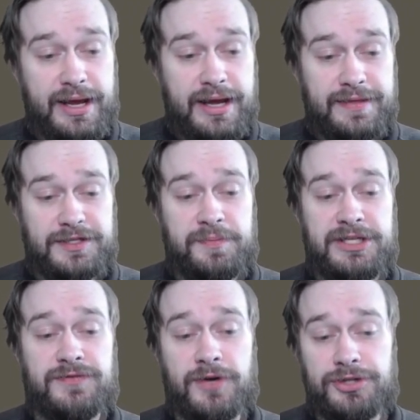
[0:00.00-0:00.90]
This
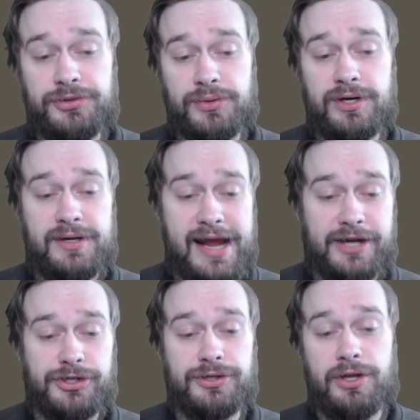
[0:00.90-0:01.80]
means Vault Tour,
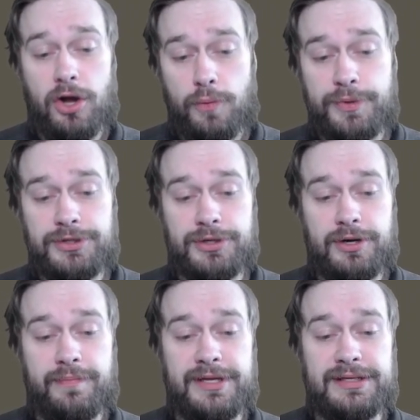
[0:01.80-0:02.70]
National, Open
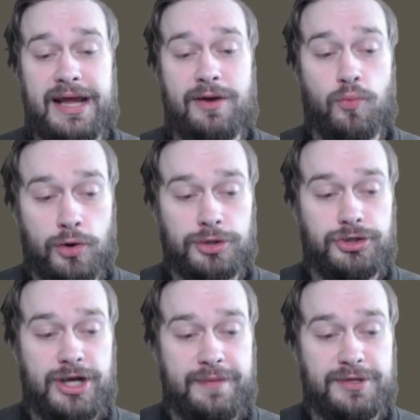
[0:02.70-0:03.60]
Tournament, and World
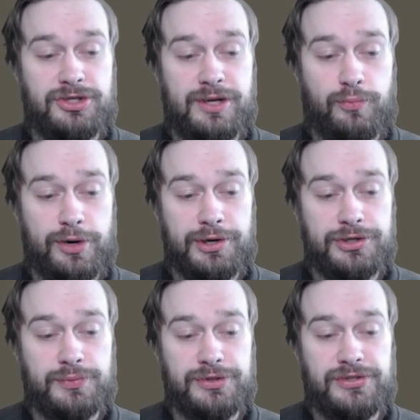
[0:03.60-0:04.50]
Championship
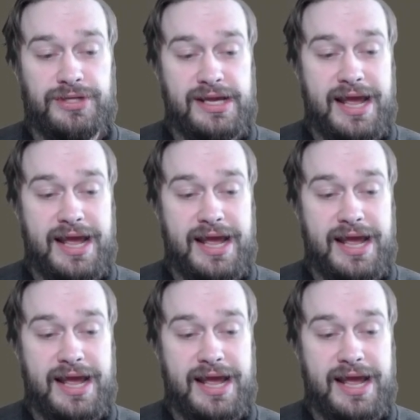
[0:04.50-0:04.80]
winners will see